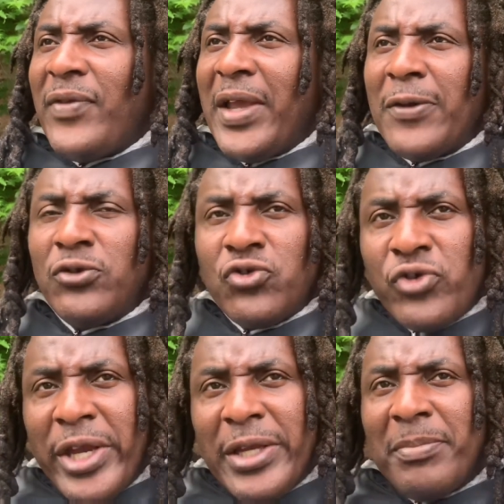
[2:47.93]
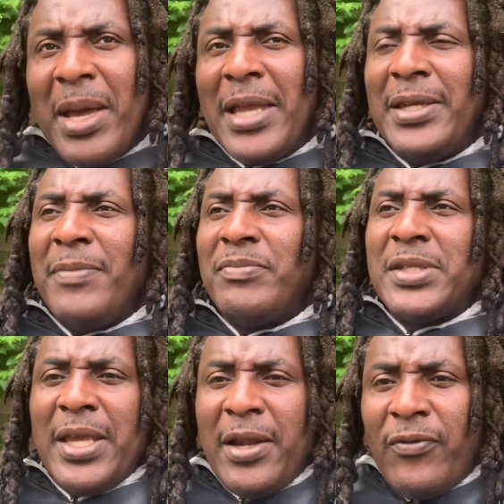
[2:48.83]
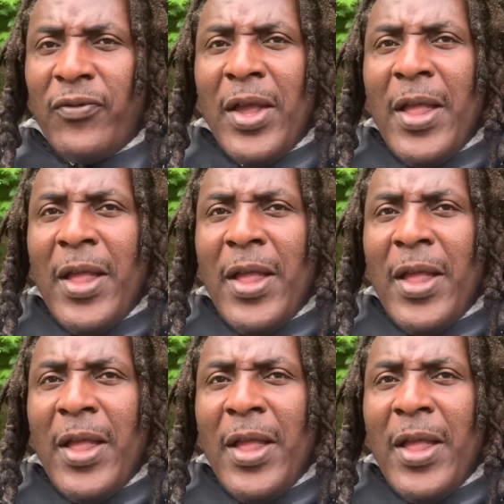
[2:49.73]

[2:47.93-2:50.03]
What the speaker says: they got to strengthen back themselves